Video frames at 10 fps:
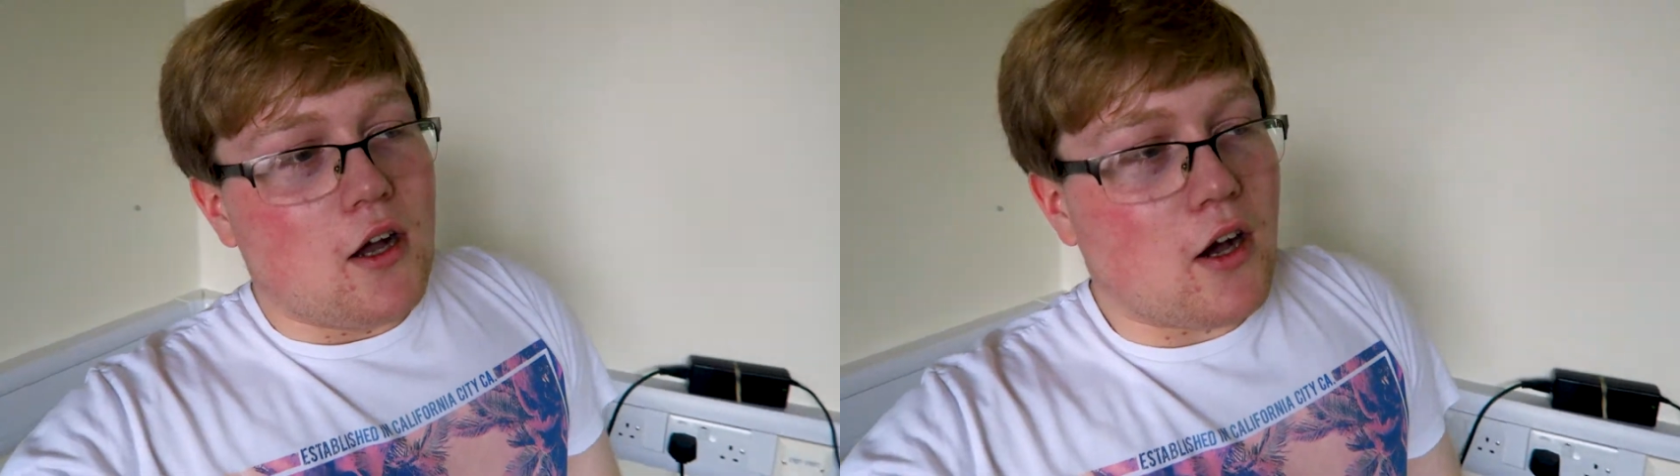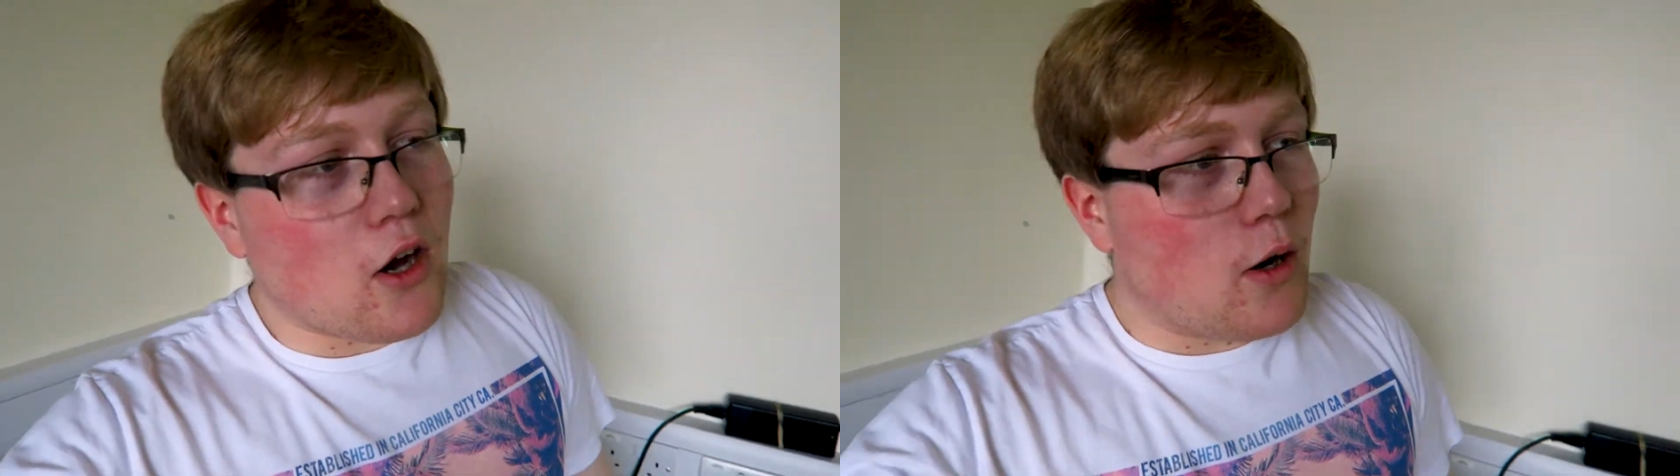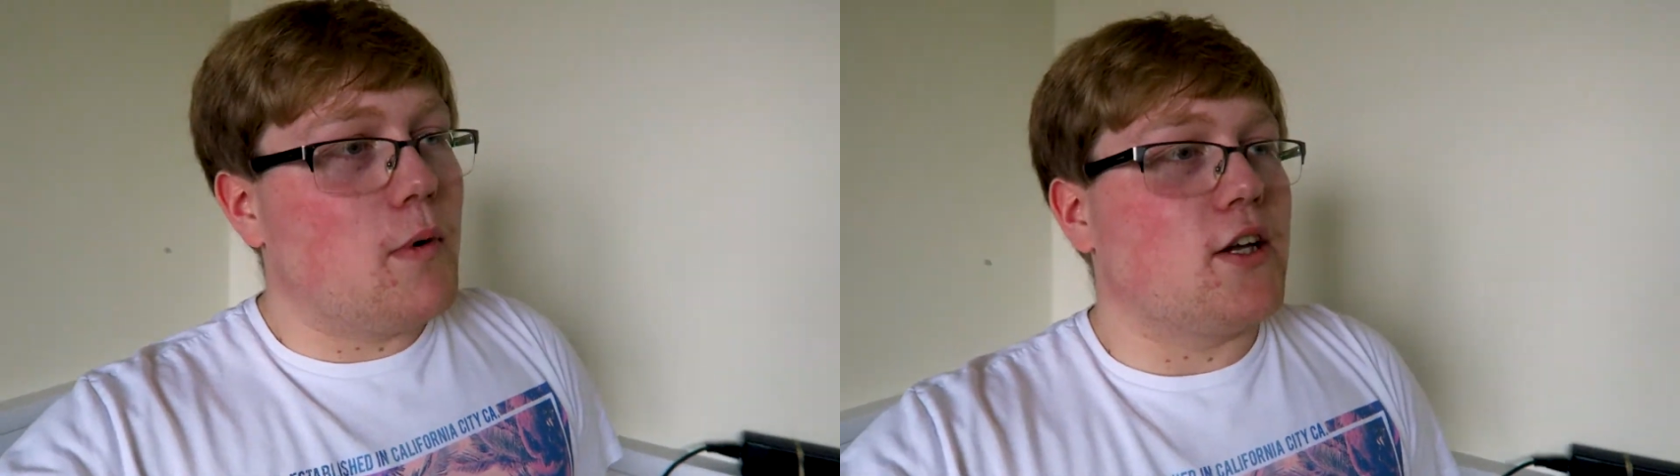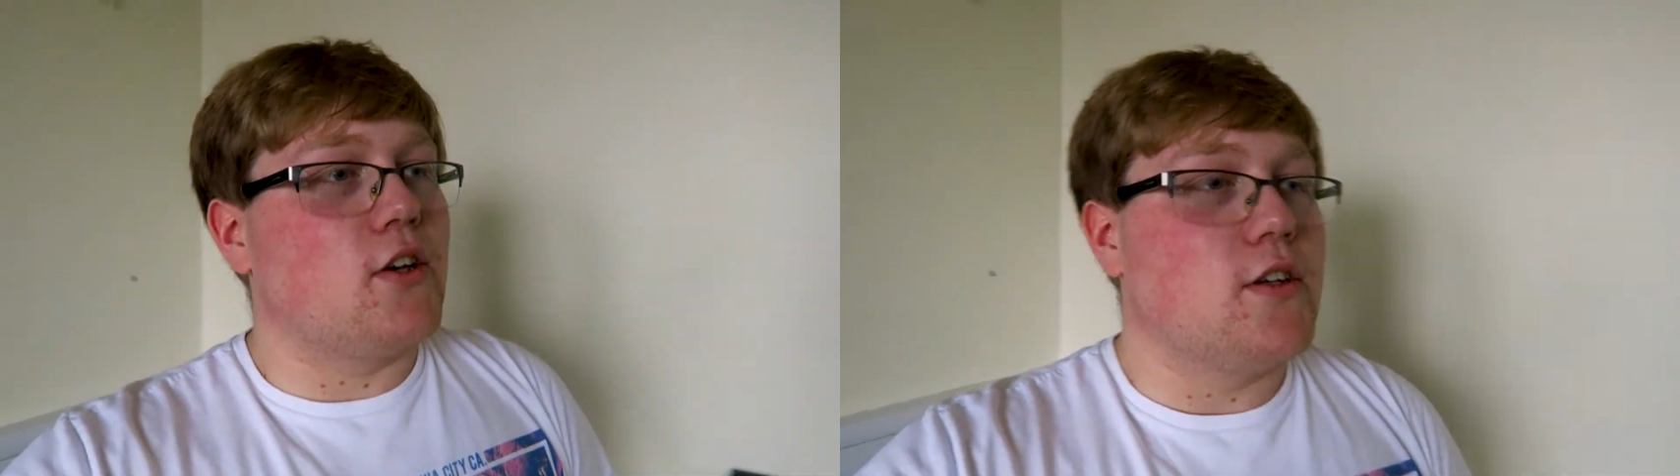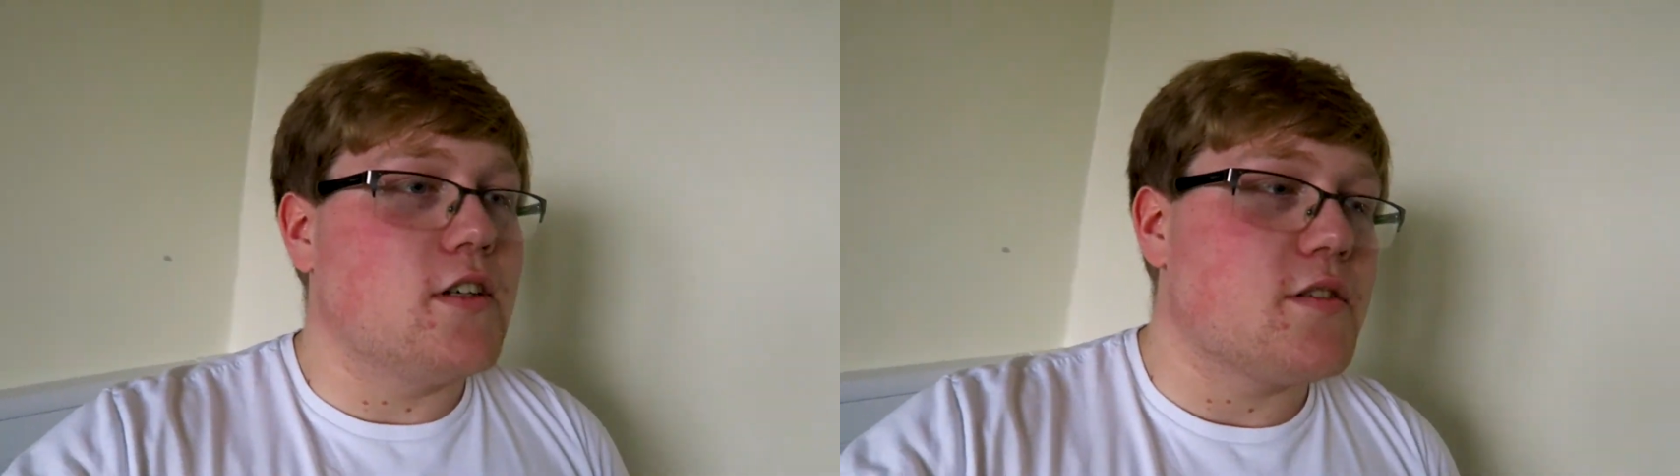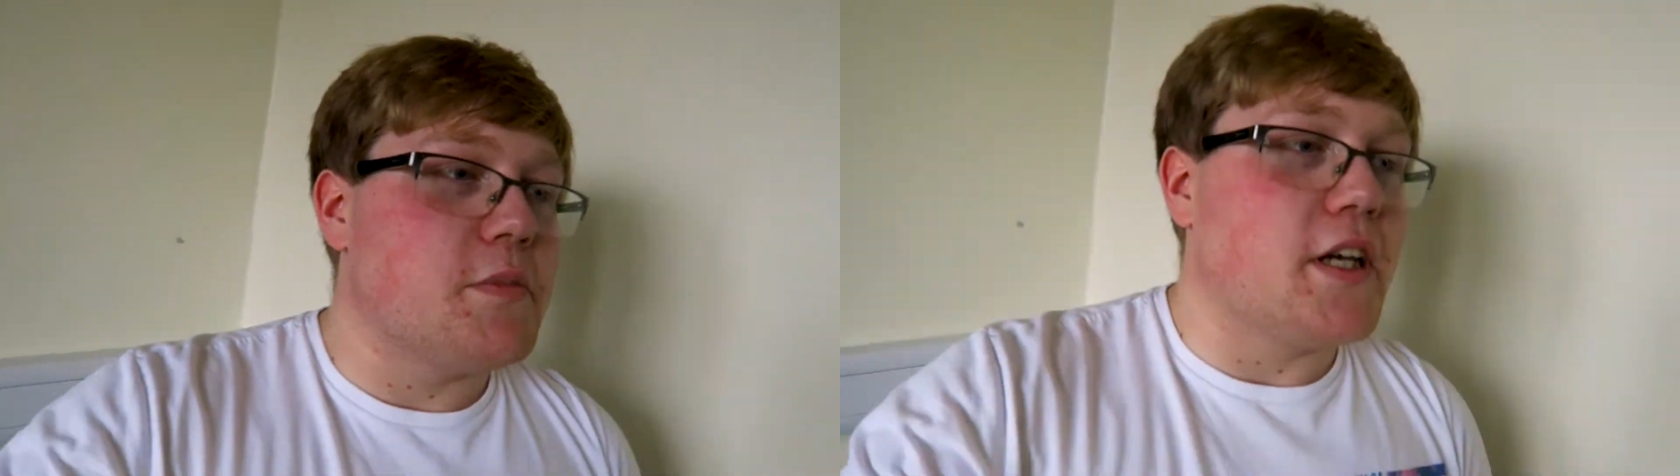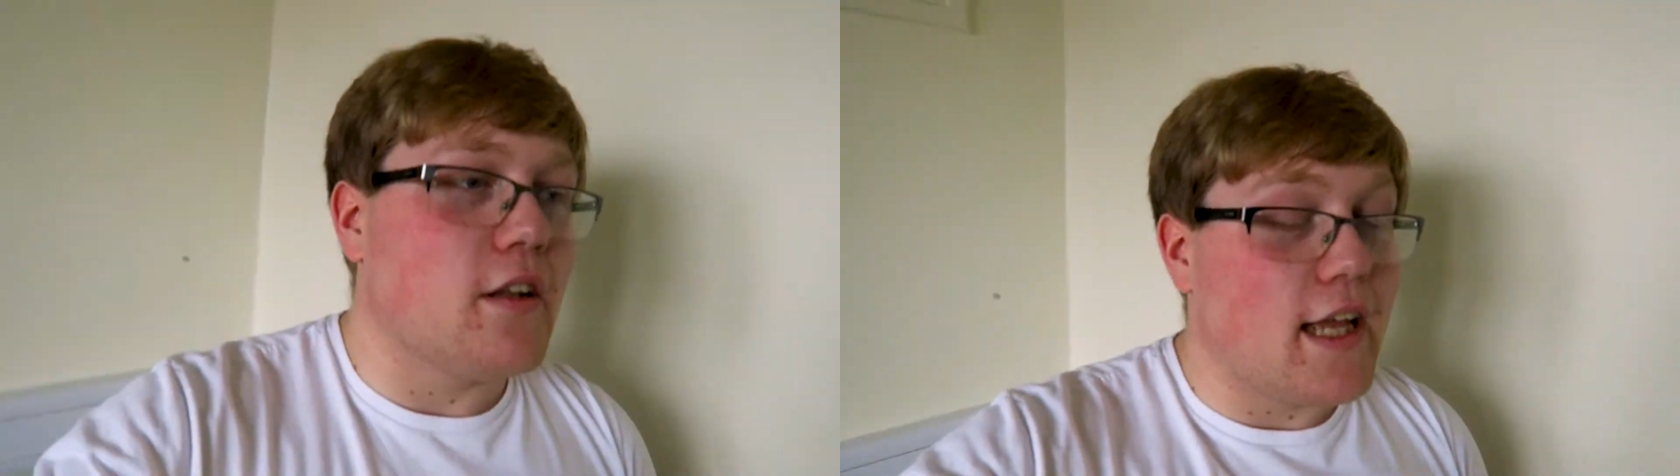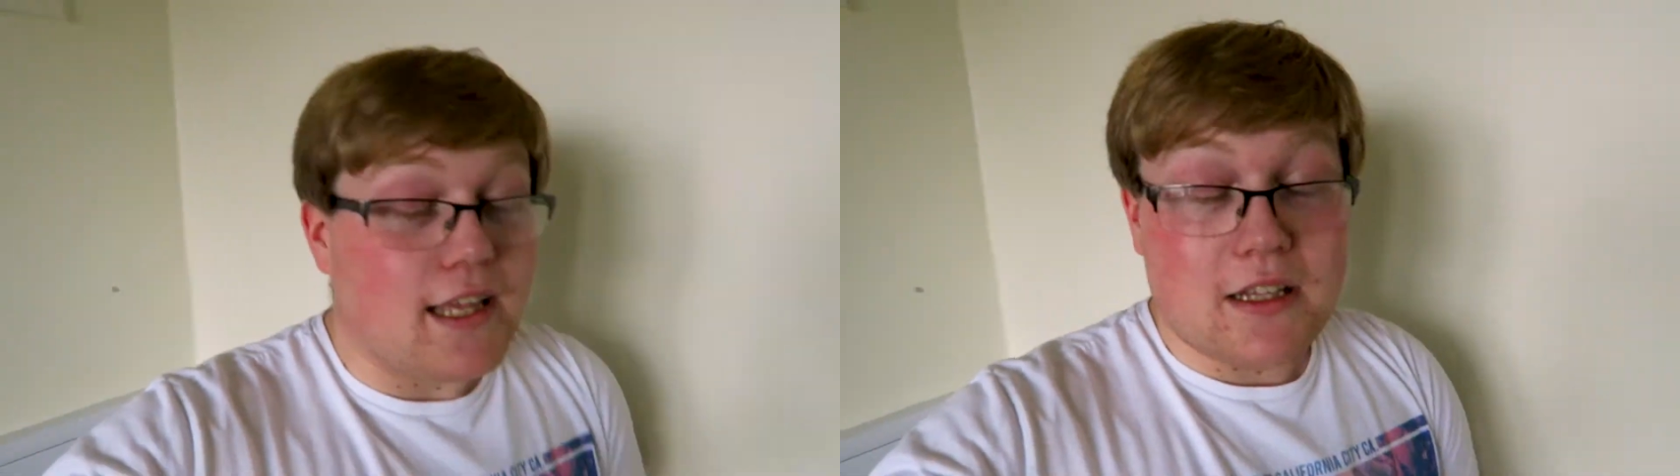Oh my goodness me,
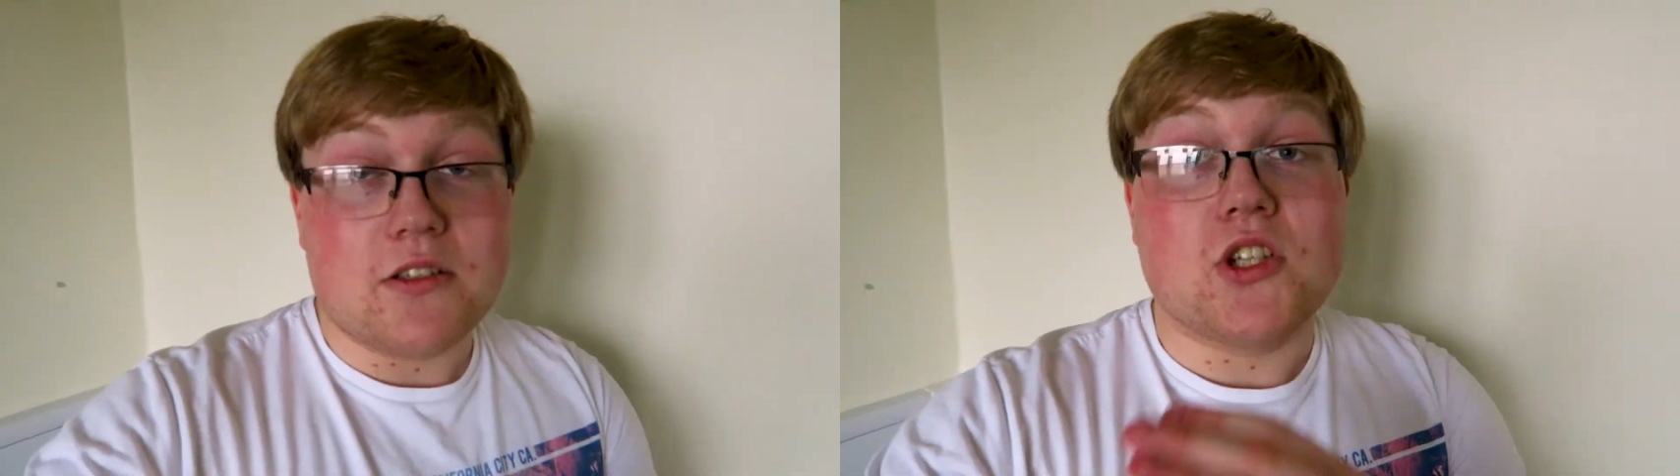like,